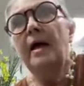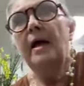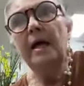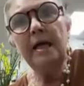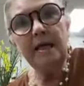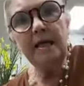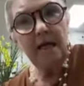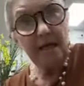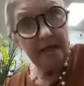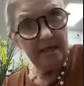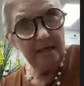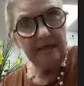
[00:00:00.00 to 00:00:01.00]
And
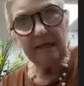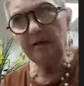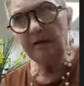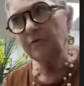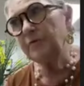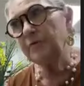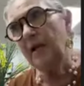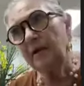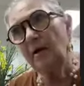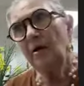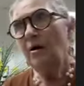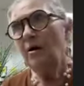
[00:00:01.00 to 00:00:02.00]
it's like,
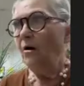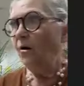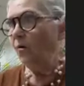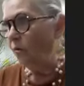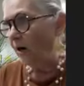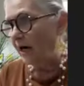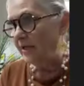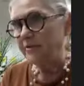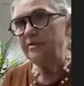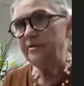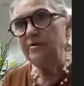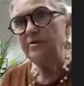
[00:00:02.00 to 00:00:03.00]
why
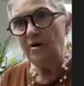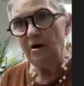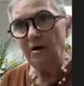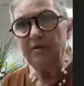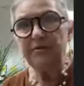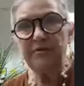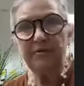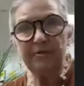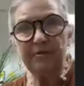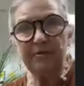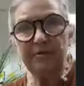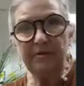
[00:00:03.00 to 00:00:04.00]
is it not
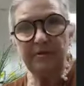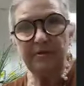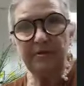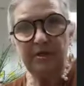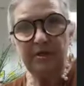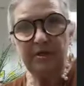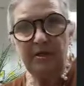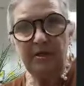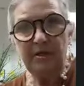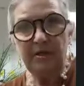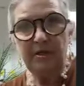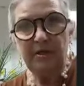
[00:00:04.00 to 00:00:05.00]

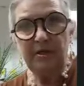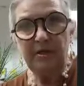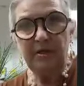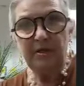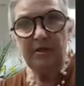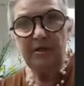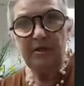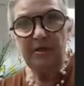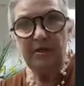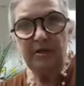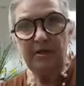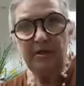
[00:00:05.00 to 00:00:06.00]
making
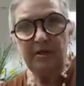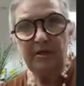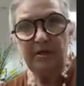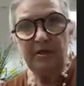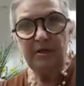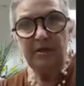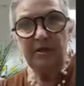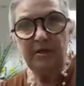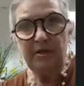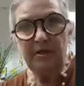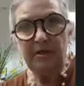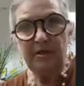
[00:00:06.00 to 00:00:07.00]
contact and zapping?